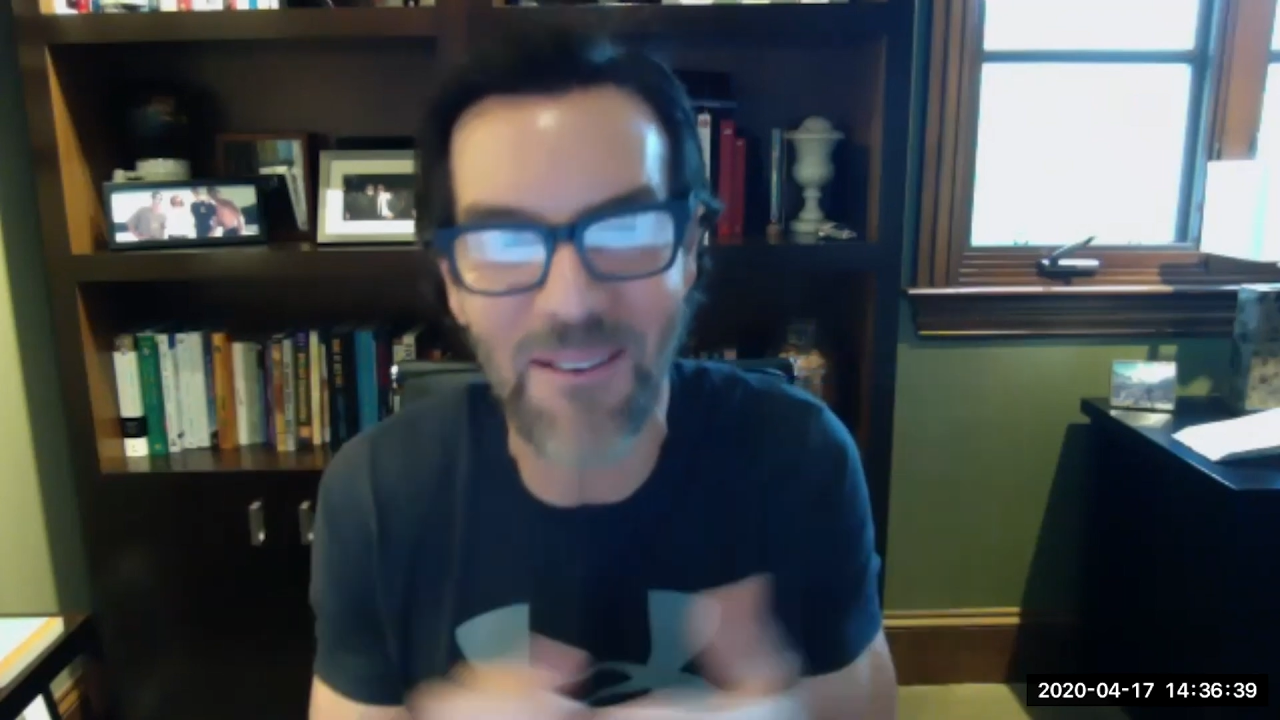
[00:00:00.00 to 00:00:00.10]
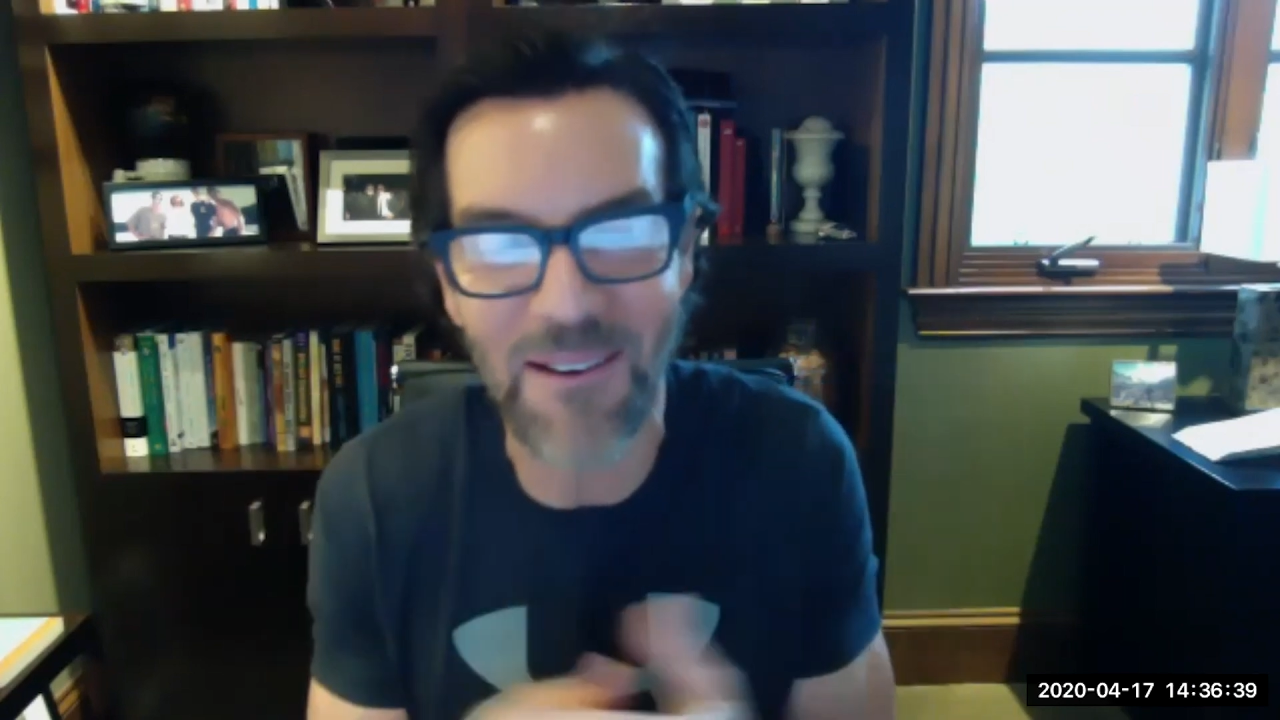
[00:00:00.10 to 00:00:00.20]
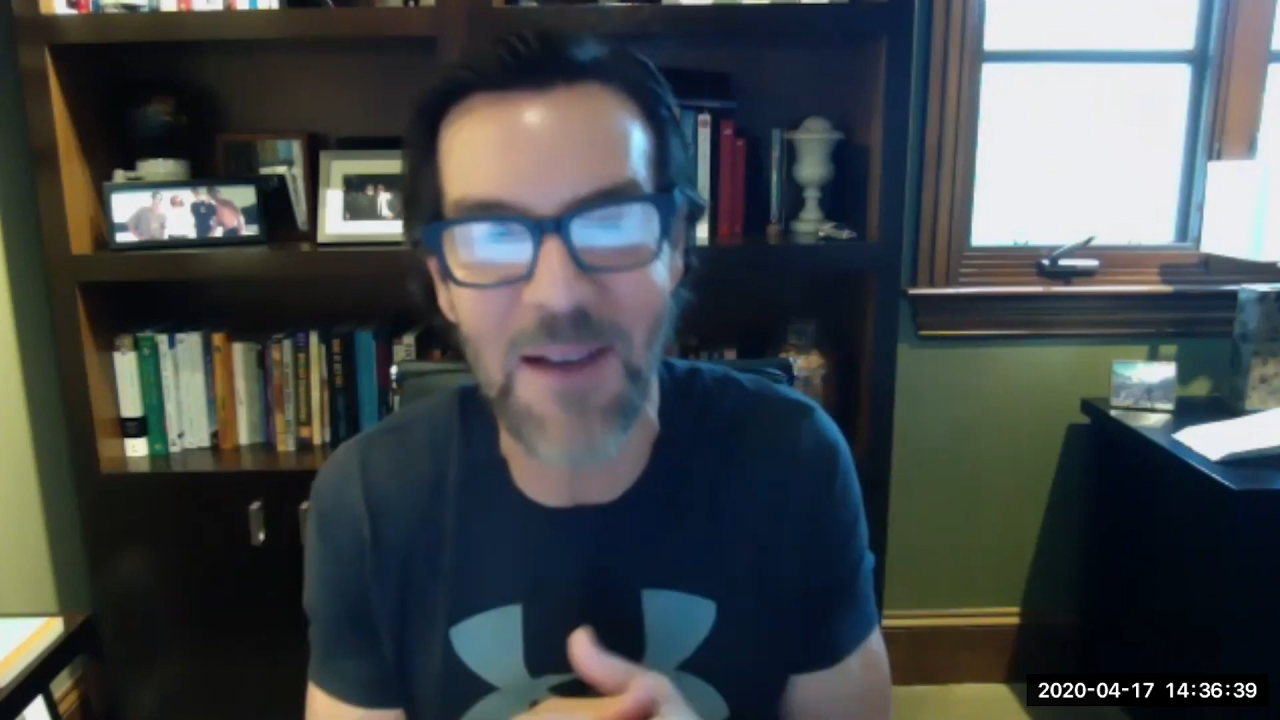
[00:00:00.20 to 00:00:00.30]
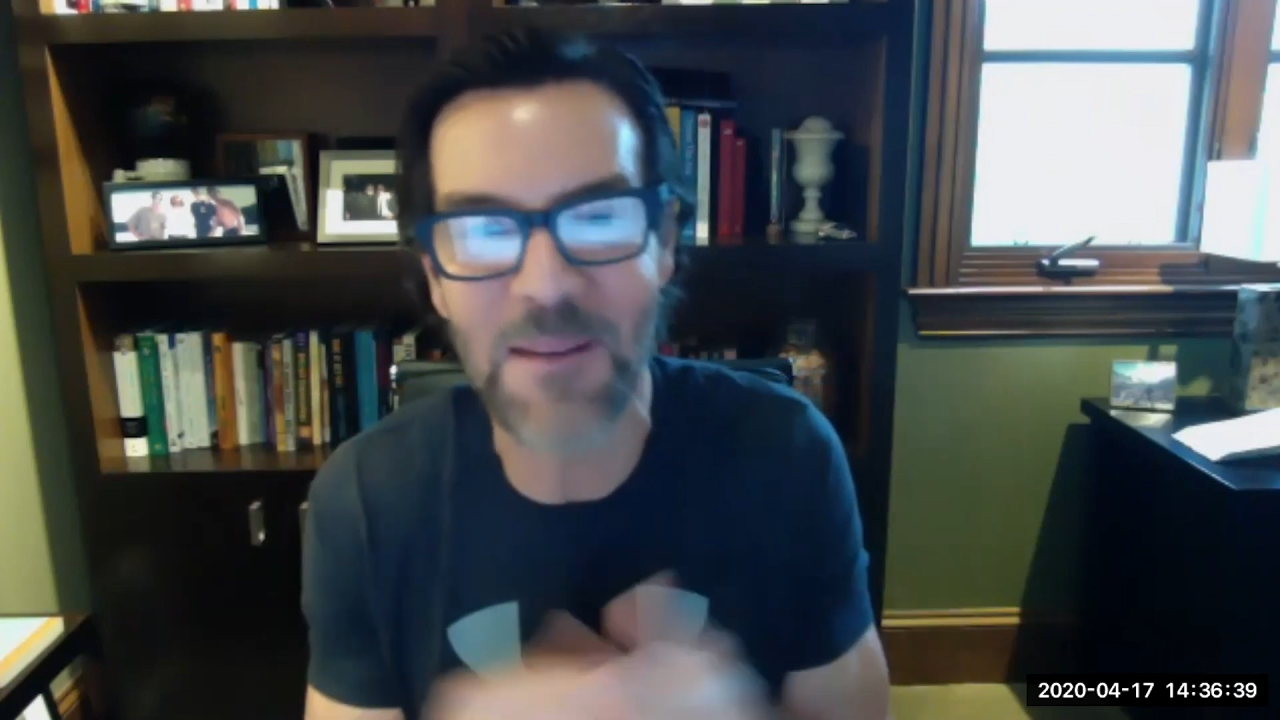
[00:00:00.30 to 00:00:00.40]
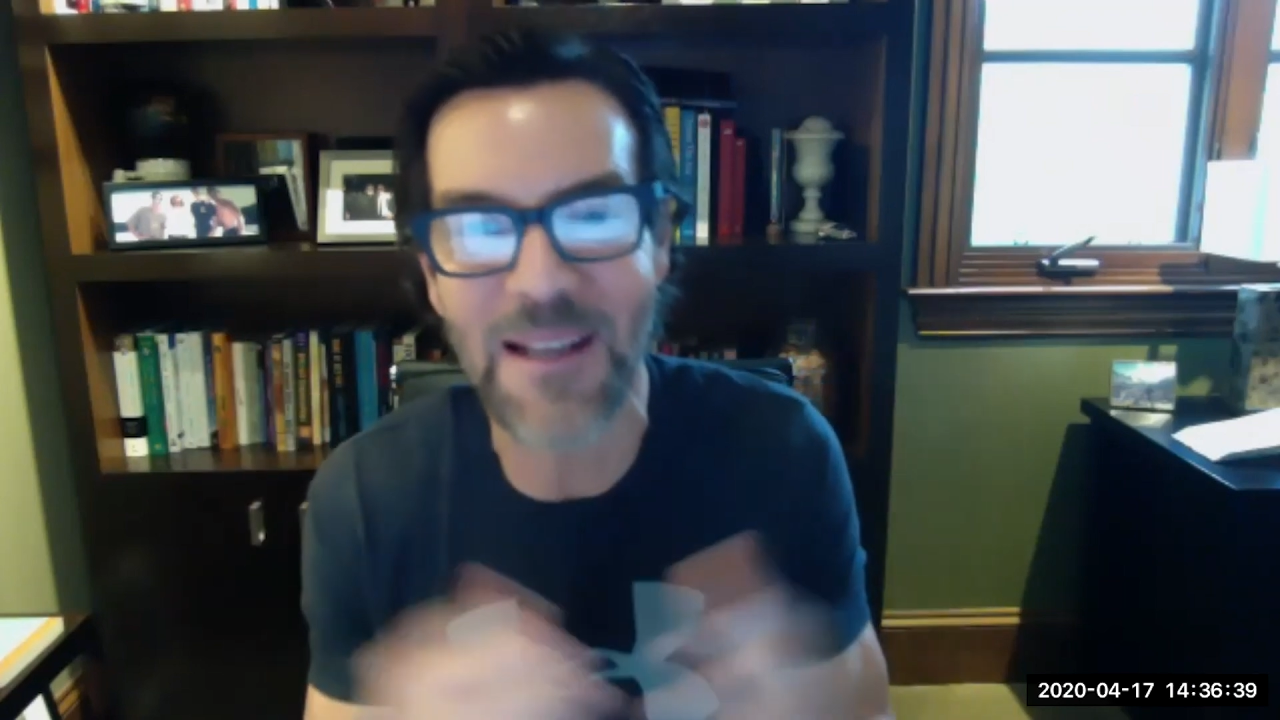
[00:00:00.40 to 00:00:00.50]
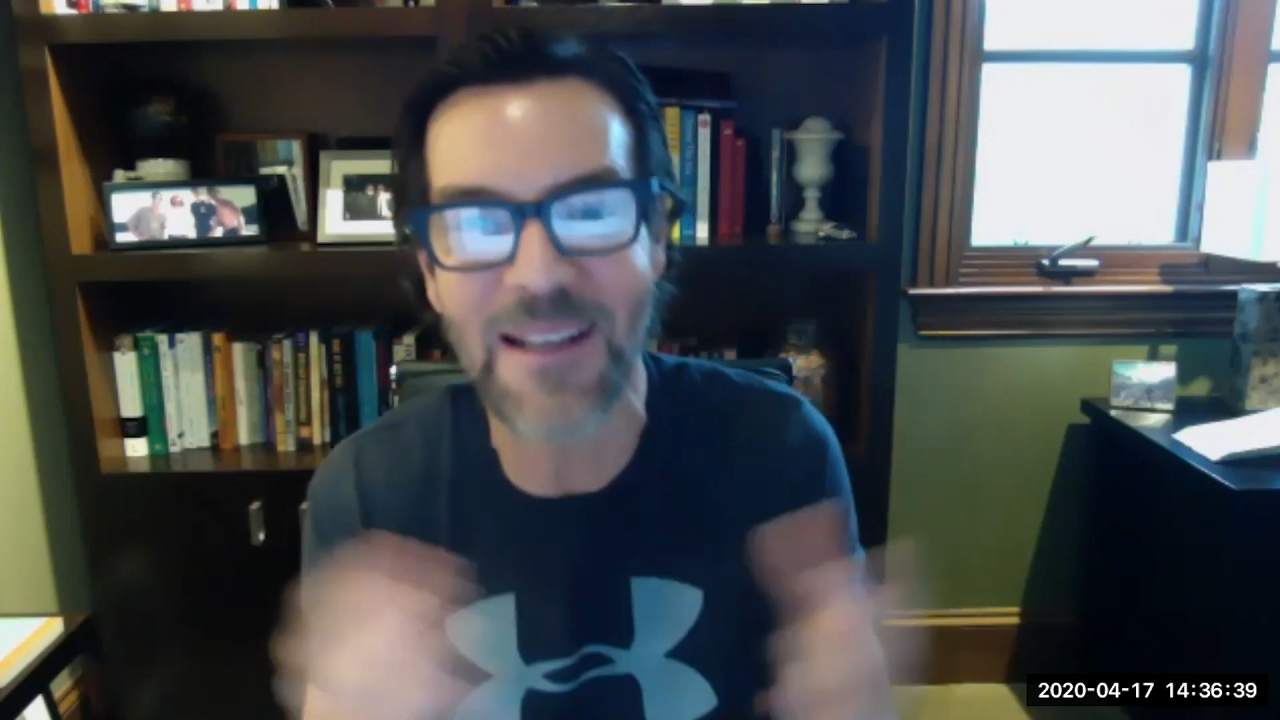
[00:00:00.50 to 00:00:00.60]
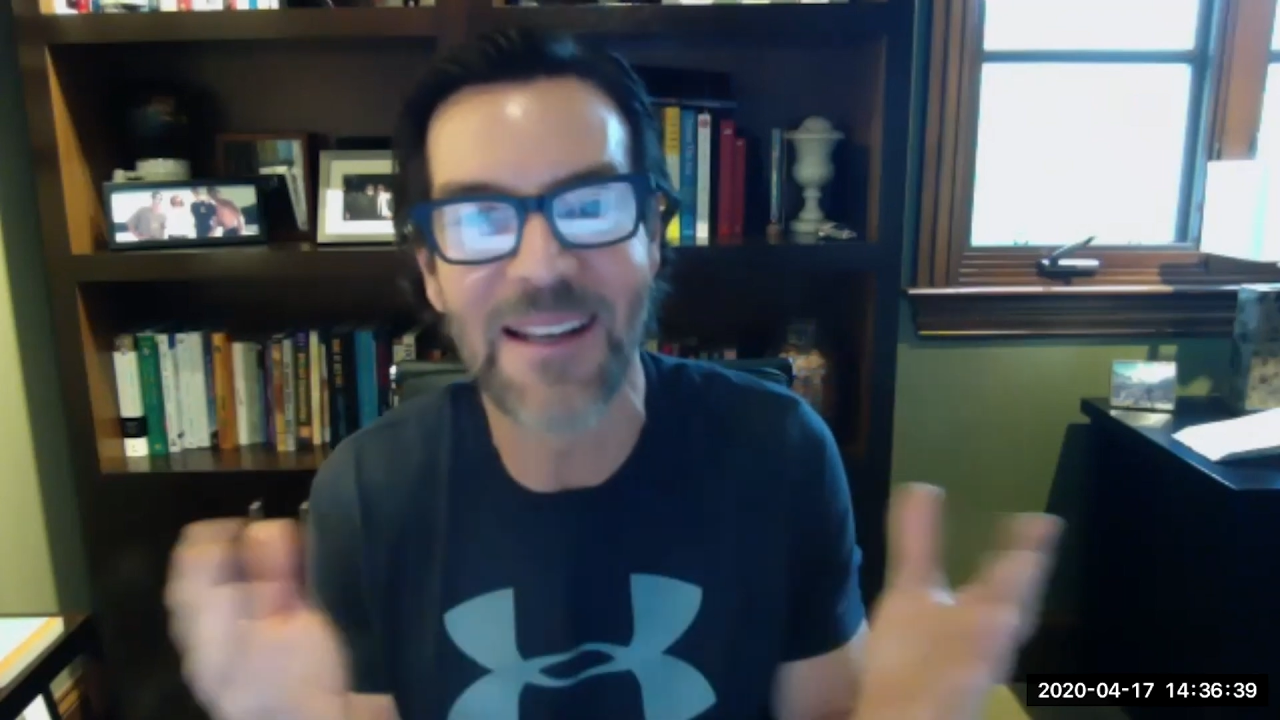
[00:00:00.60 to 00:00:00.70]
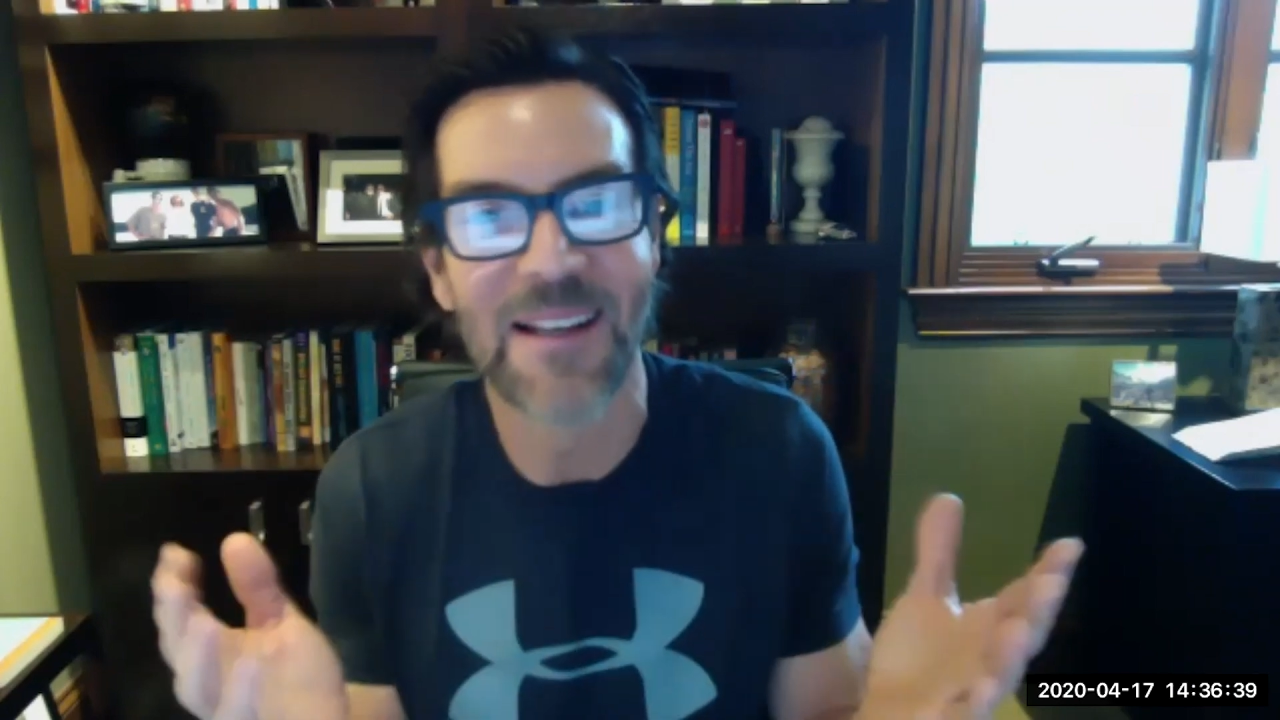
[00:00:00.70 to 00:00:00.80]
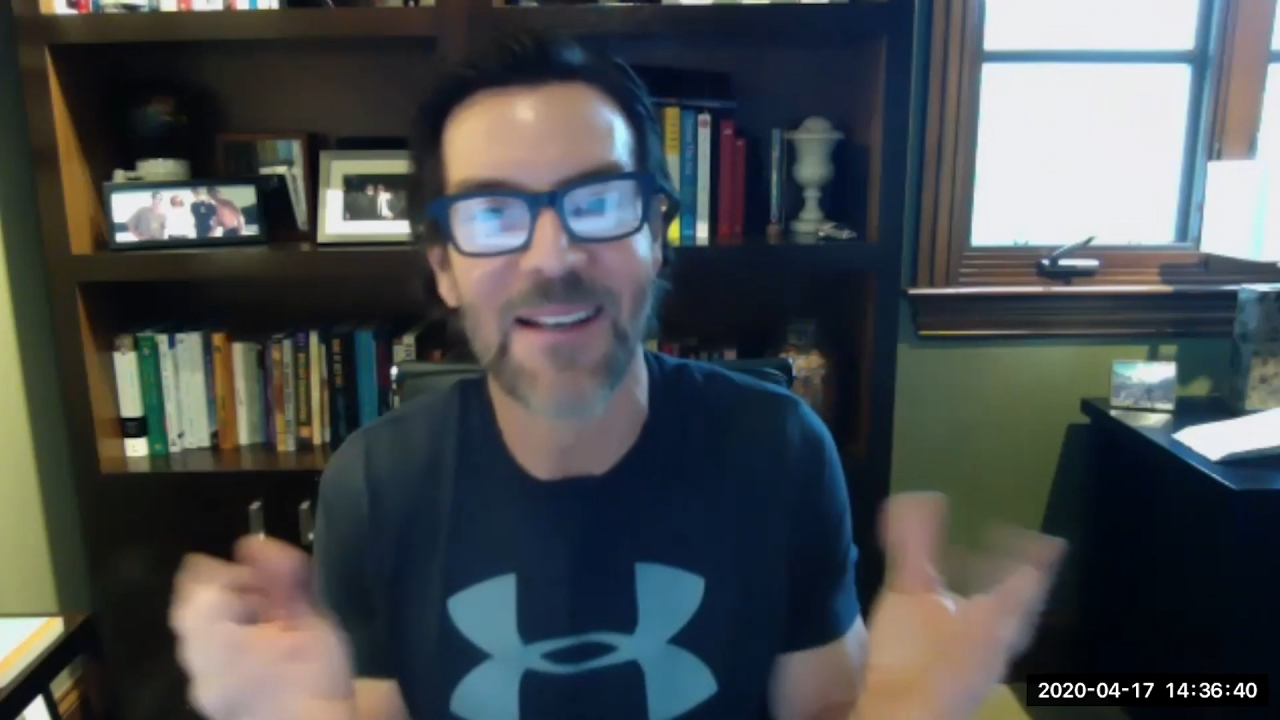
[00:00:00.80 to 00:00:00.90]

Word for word: I mean,